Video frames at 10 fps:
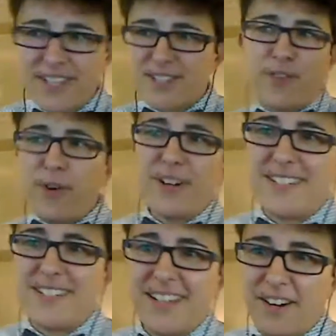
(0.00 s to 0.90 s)
Because of
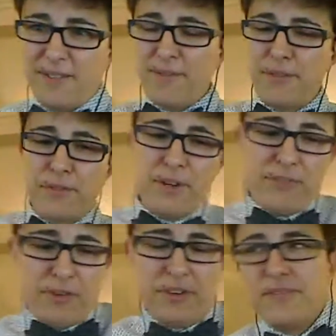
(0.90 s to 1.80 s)
course, 3 or
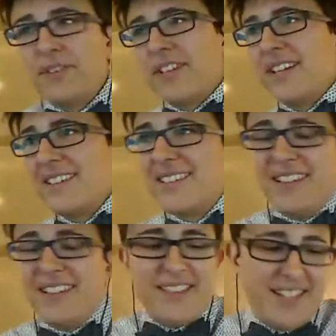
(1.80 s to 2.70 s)
4 different things
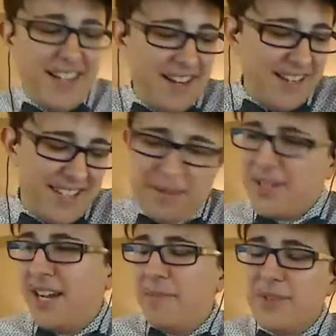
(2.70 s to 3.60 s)
at the same
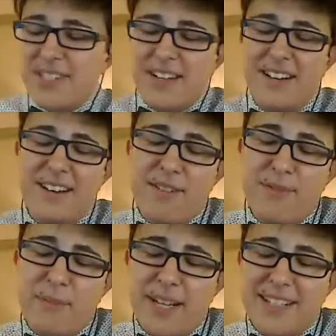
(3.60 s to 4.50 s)
time was not
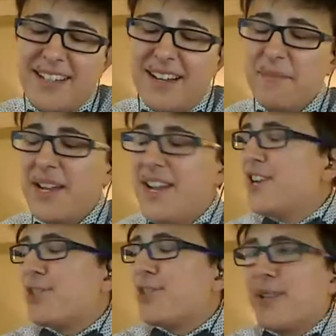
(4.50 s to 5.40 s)
enough. But
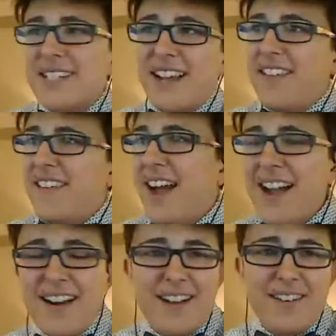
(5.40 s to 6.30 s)
so I did kind of
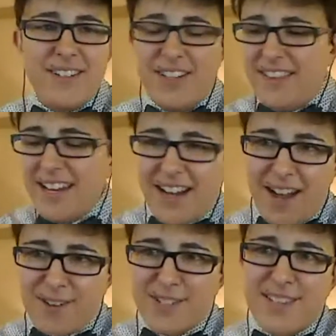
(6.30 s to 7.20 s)
the
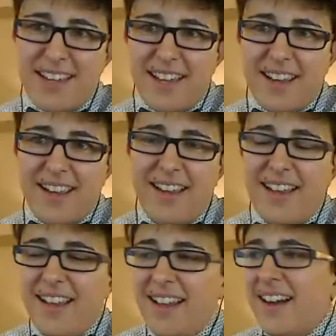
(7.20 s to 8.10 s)
in-house thing.
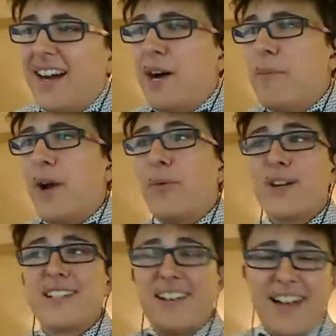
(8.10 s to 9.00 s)
I
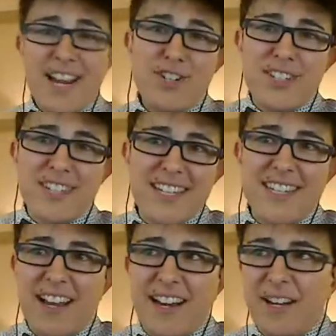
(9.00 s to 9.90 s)
worked in an agency
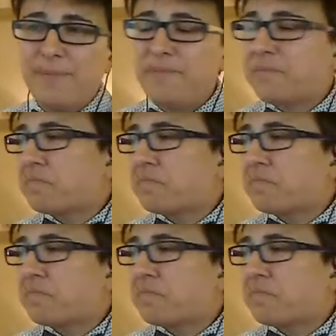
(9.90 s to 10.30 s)
setting.